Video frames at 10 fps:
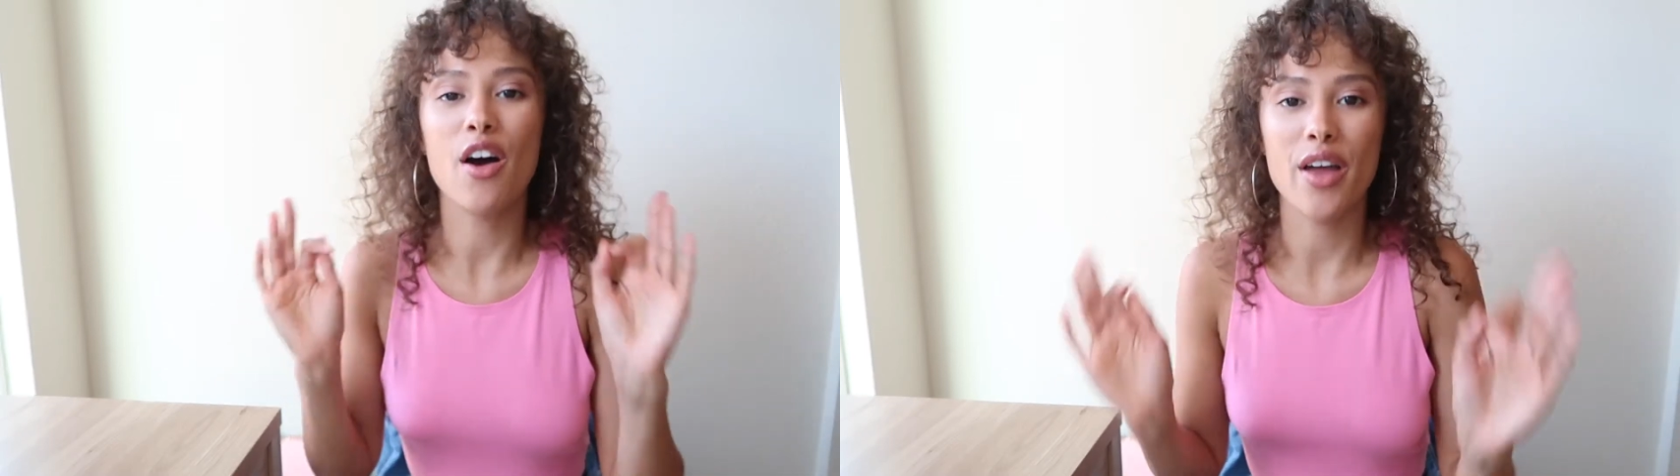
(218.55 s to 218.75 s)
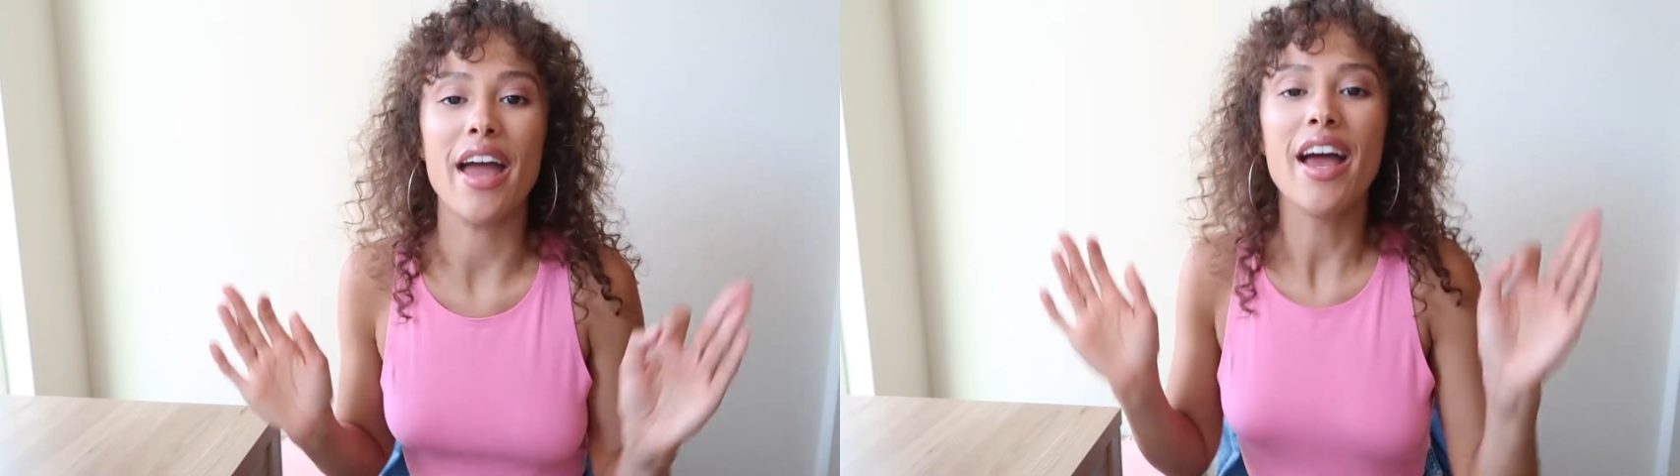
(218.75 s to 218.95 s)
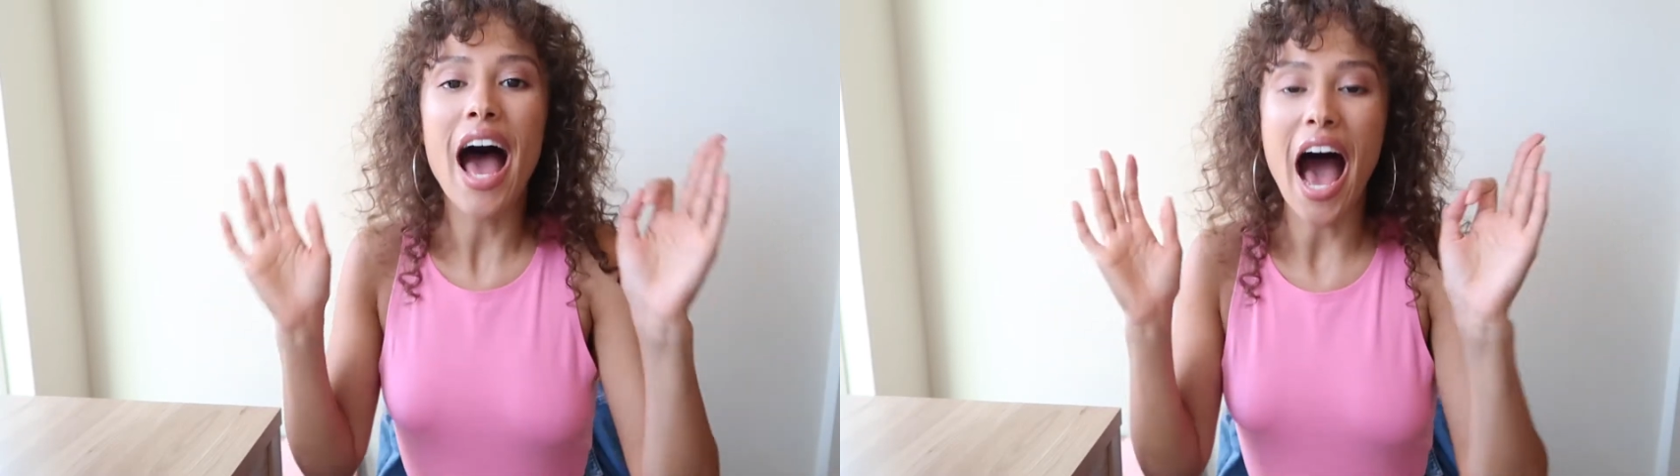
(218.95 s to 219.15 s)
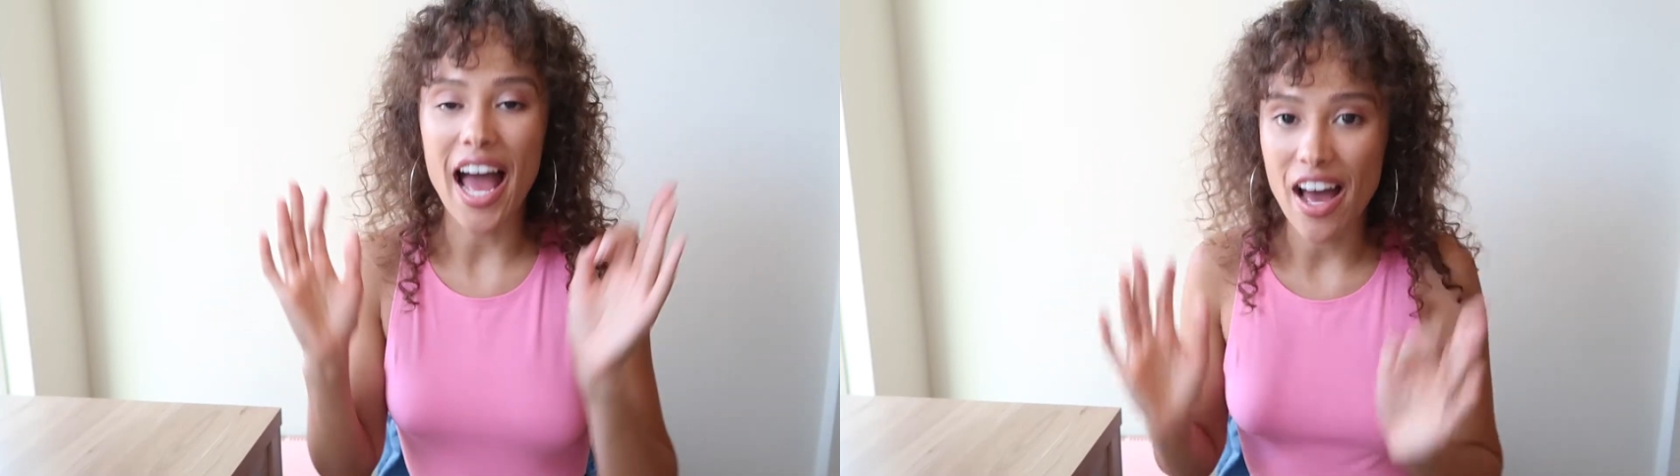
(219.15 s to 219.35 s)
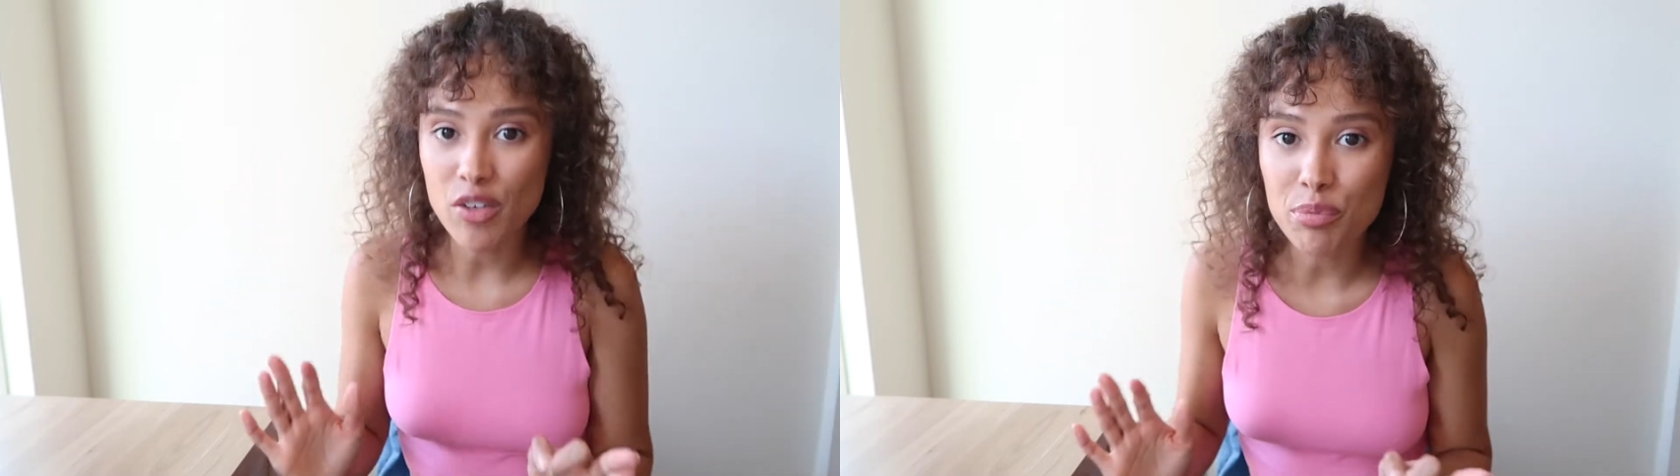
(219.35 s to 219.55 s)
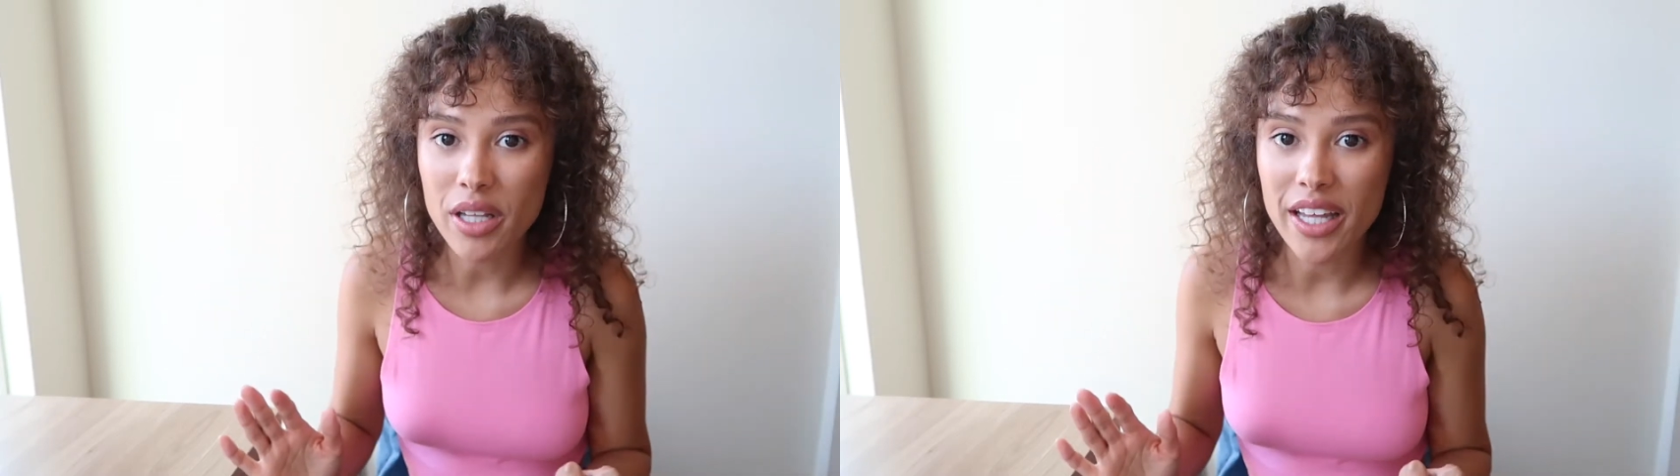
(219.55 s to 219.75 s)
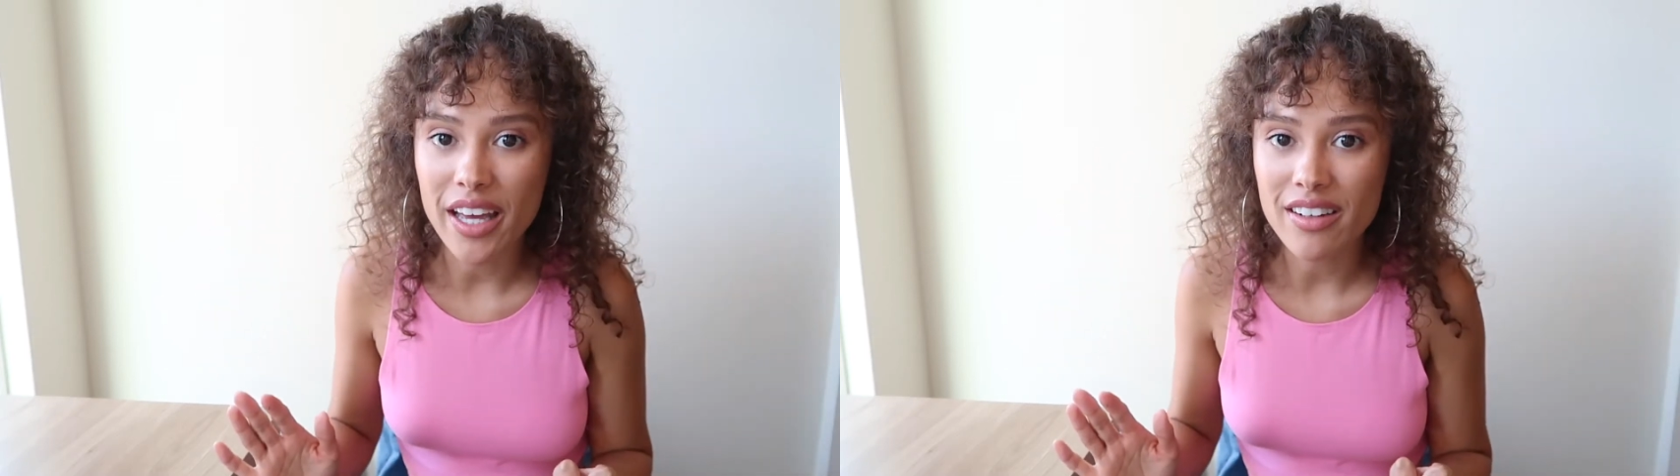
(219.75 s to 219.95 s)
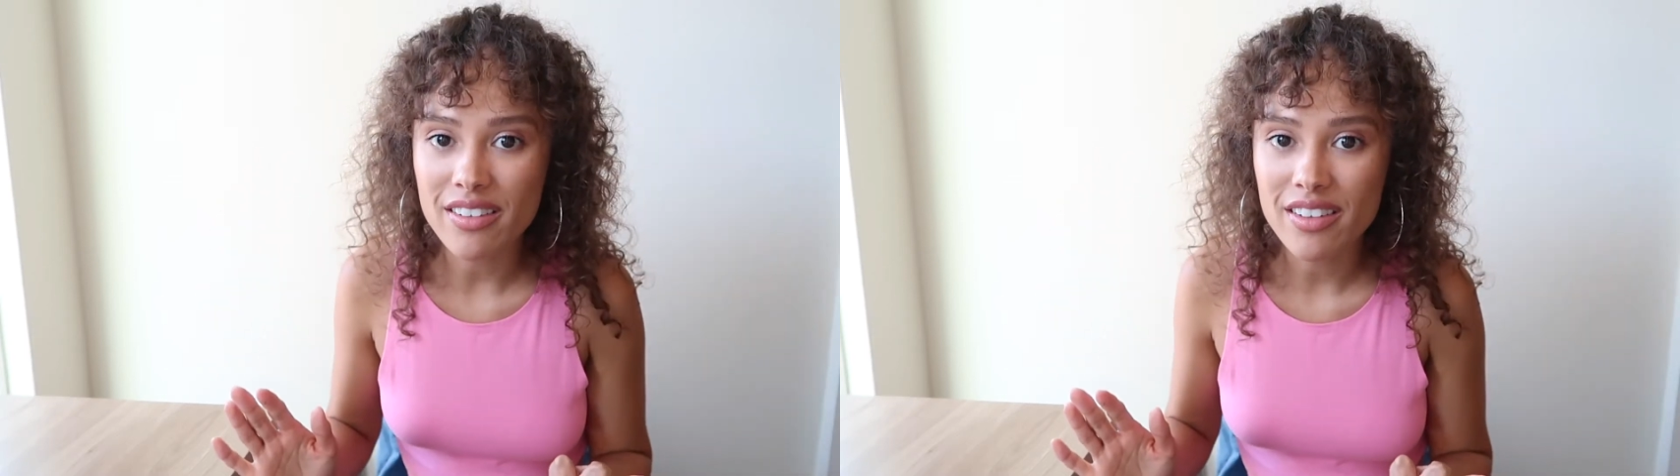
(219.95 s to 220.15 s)
Okay, I have a
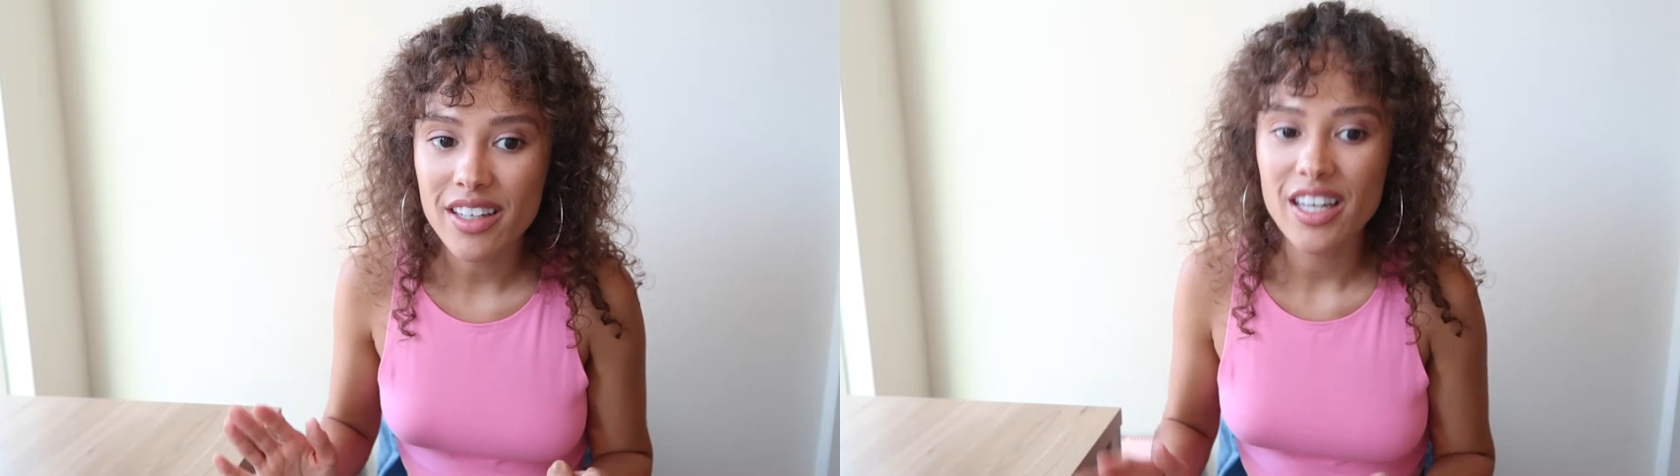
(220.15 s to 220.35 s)
plan,